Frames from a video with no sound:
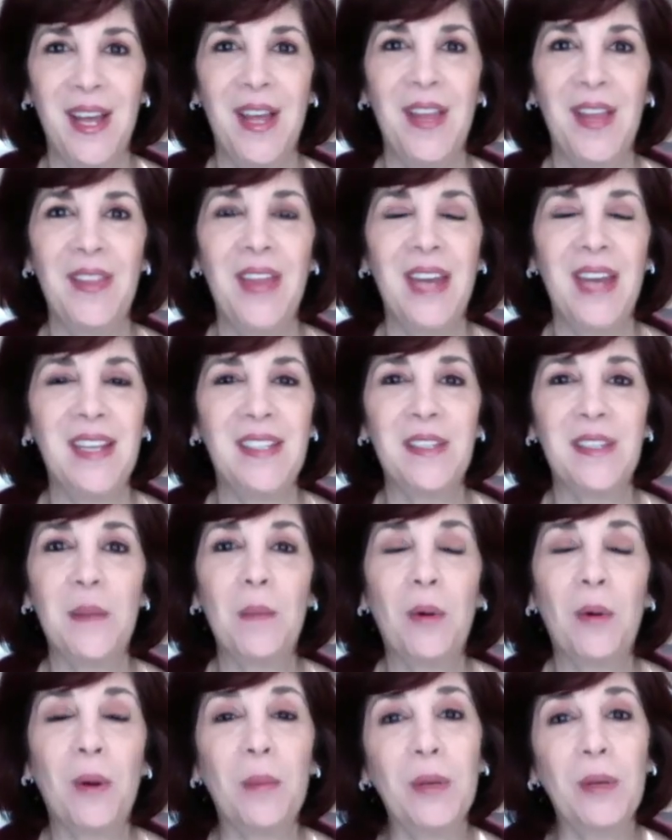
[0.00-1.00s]
that is the
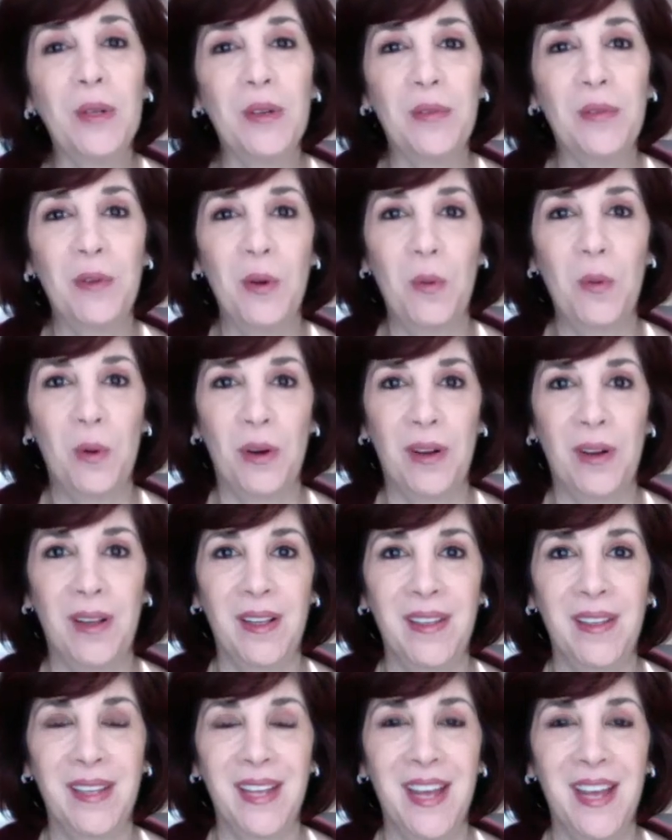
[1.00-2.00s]
more beautiful
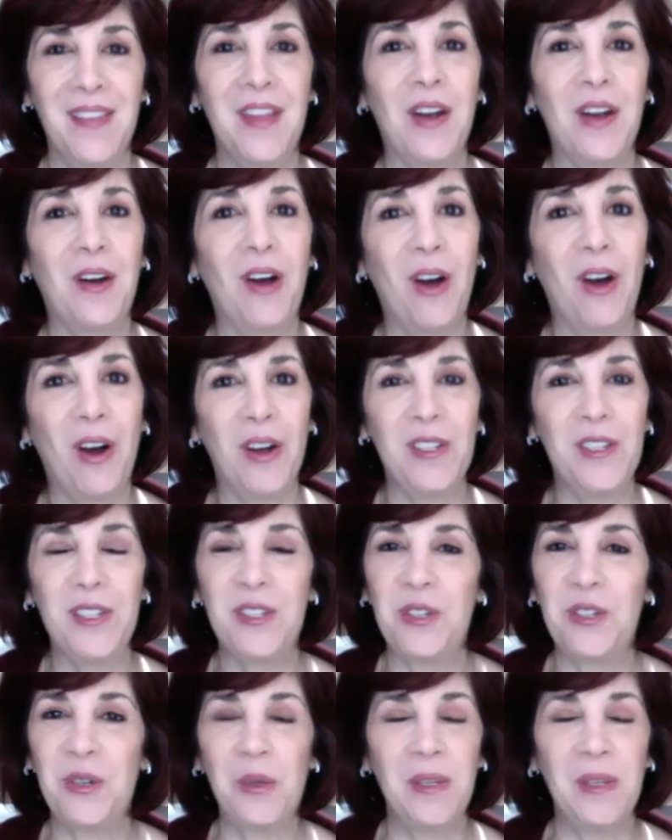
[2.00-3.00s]
world that our hearts
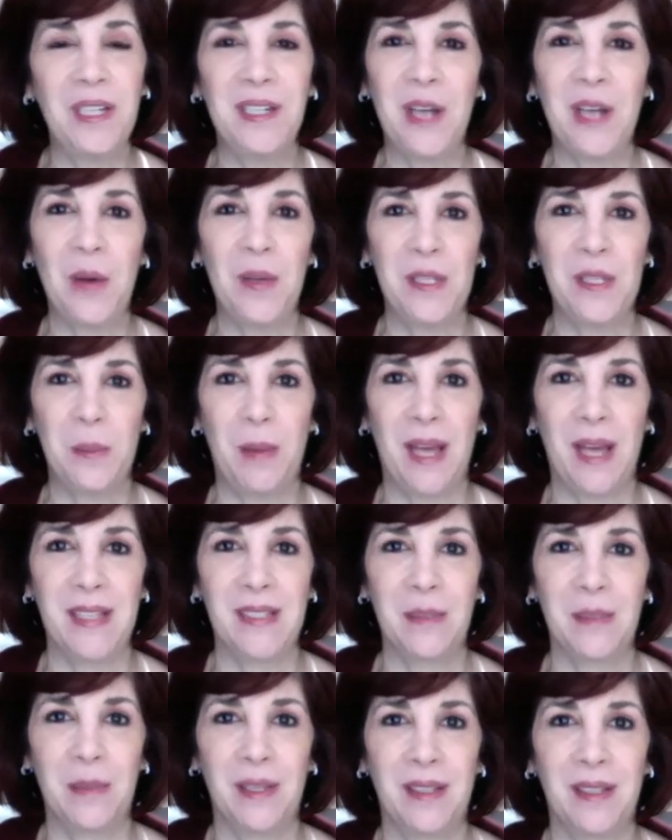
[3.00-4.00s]
truly know is
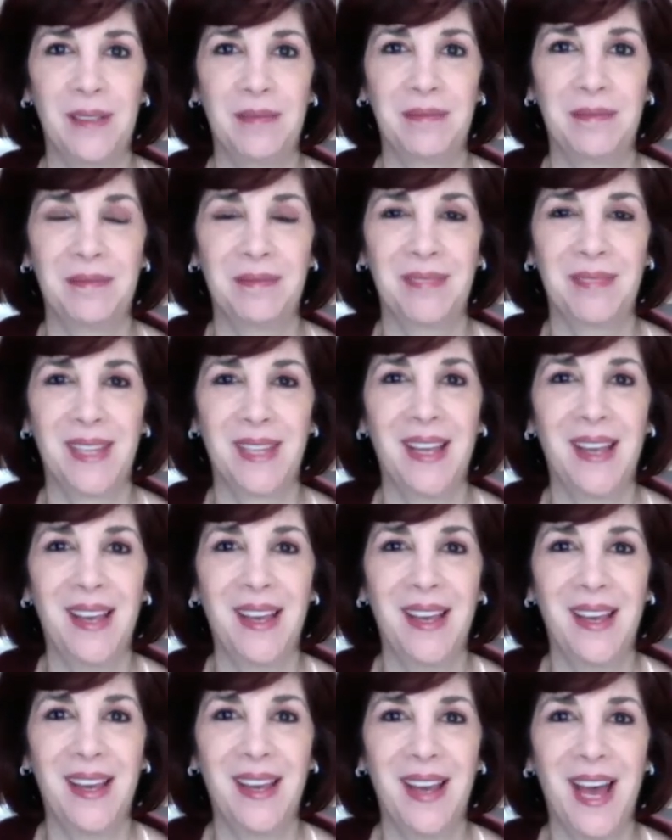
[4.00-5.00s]
possible.
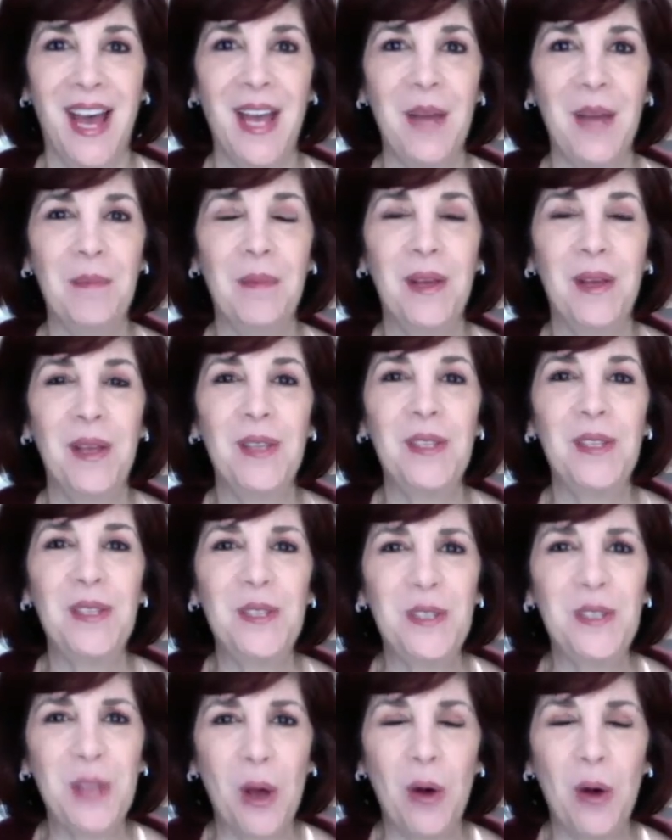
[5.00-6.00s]
I am
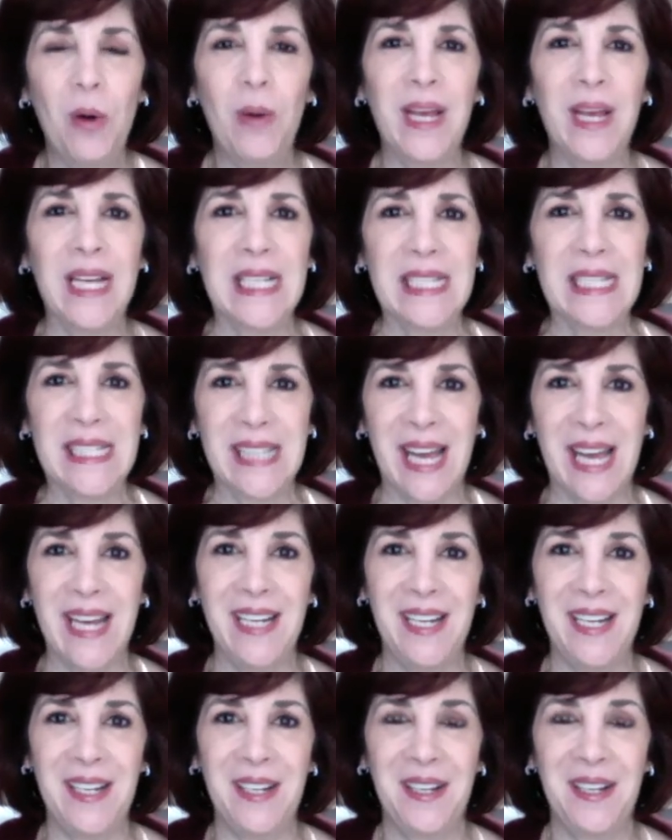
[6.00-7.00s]
so
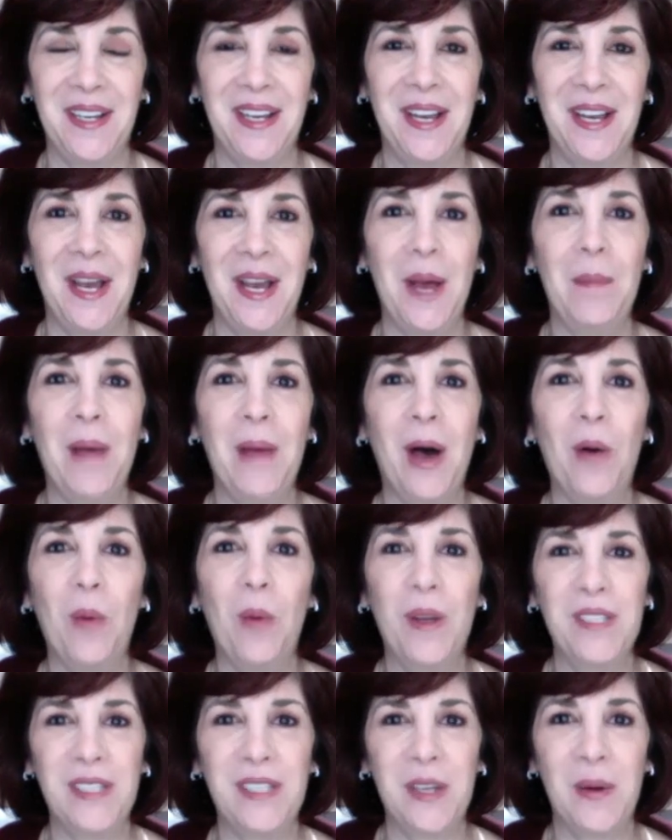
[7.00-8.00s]
excited about
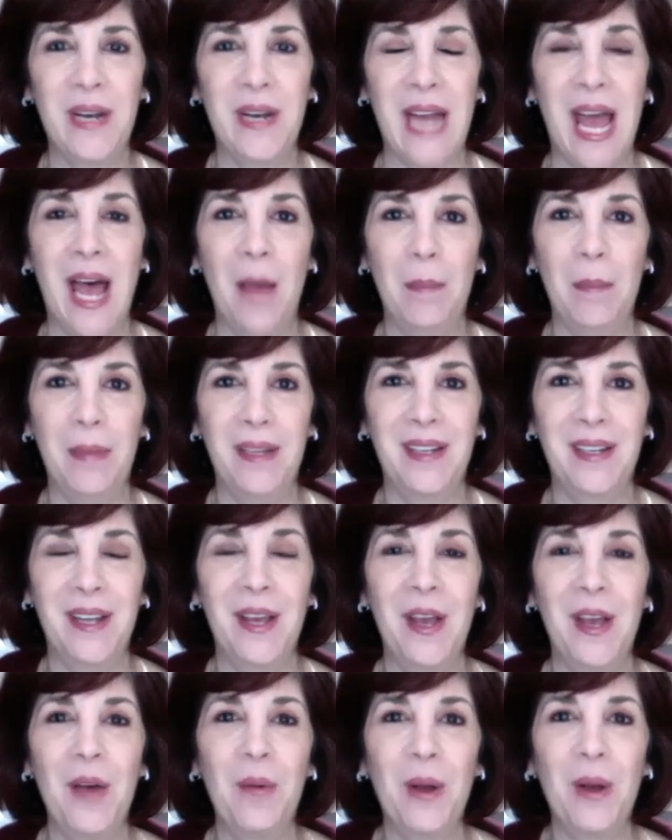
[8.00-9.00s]
what's going to happen
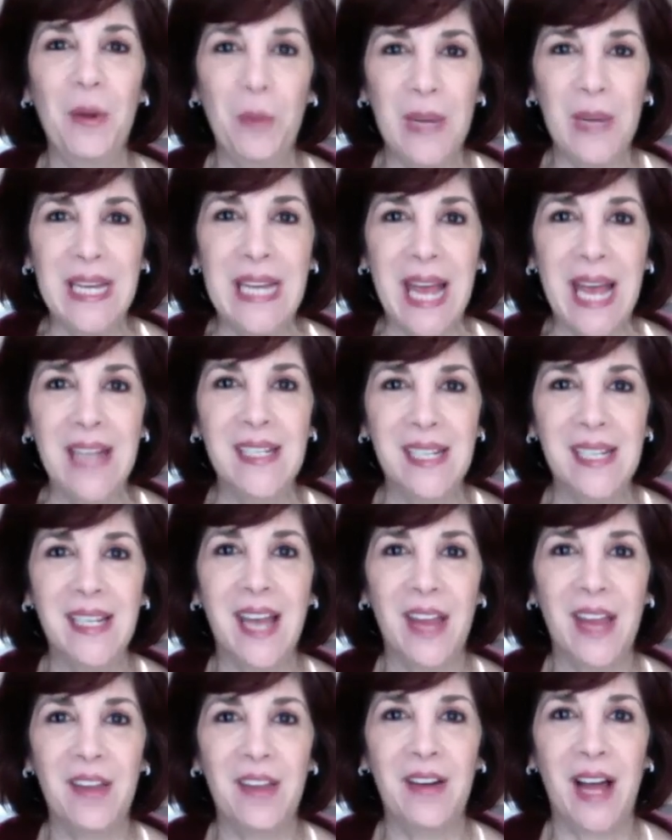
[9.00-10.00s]
when we get
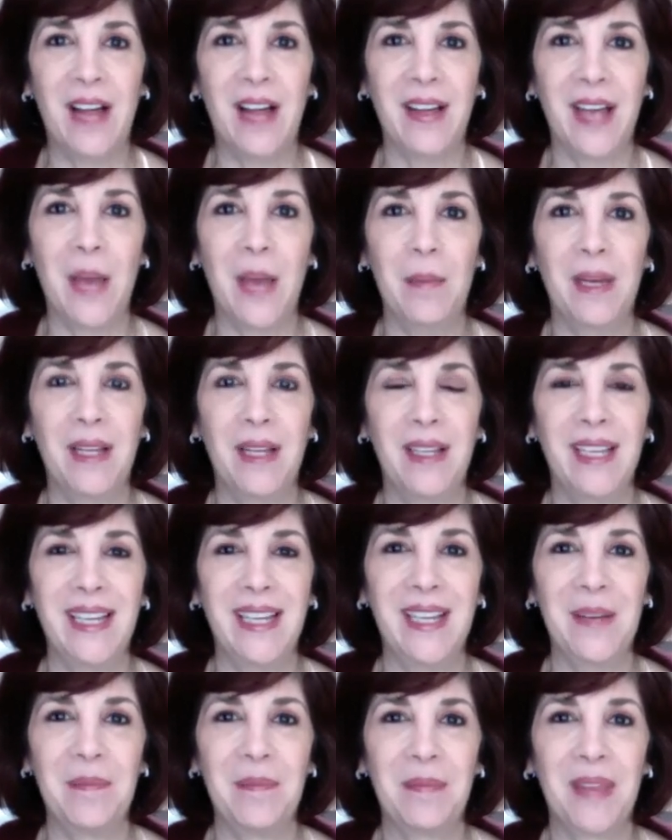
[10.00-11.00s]
together alchemically.
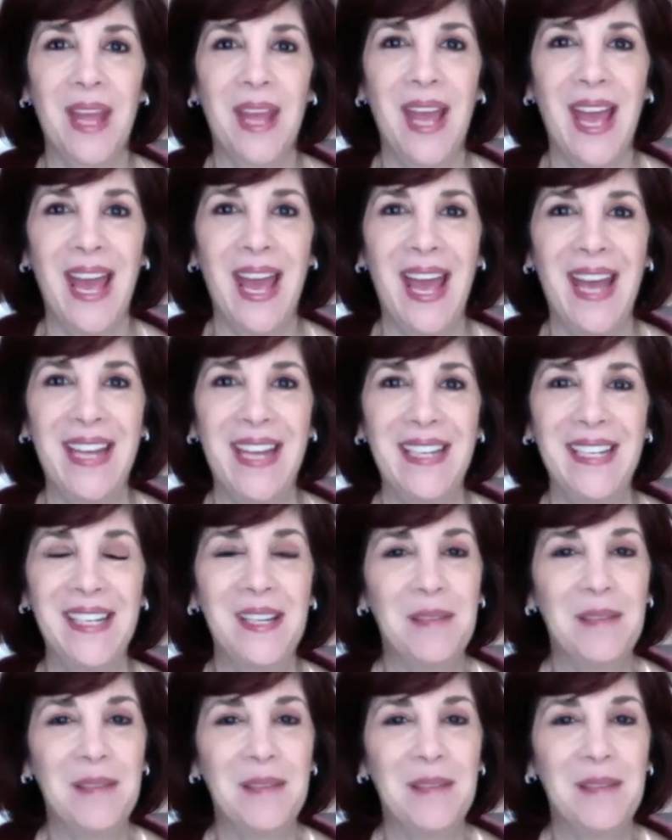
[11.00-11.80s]
And